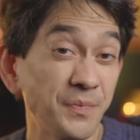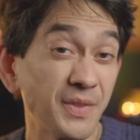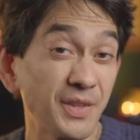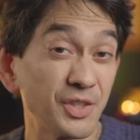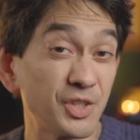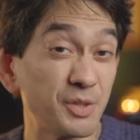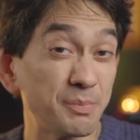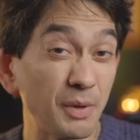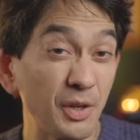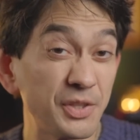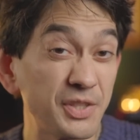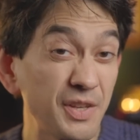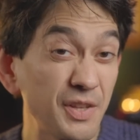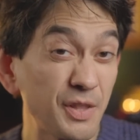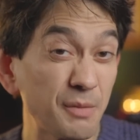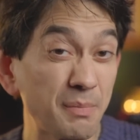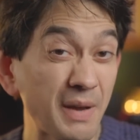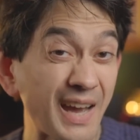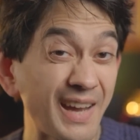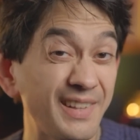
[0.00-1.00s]
spotting
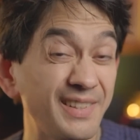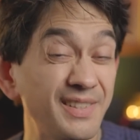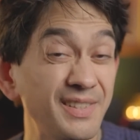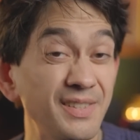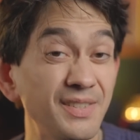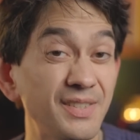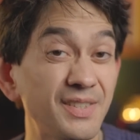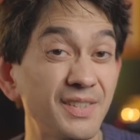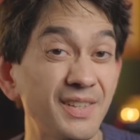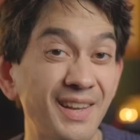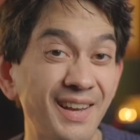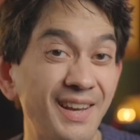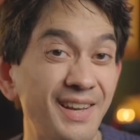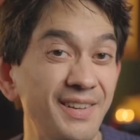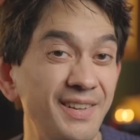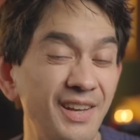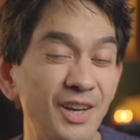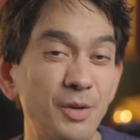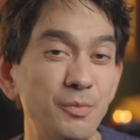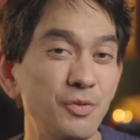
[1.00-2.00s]
the patterns
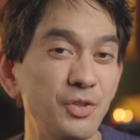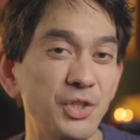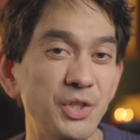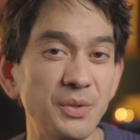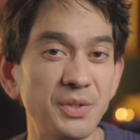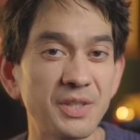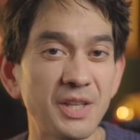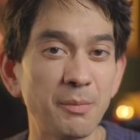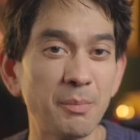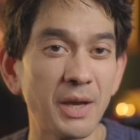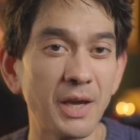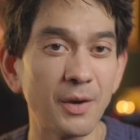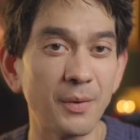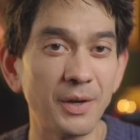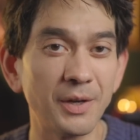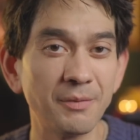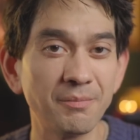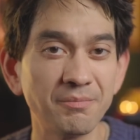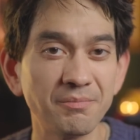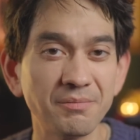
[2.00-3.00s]
can help reduce their power.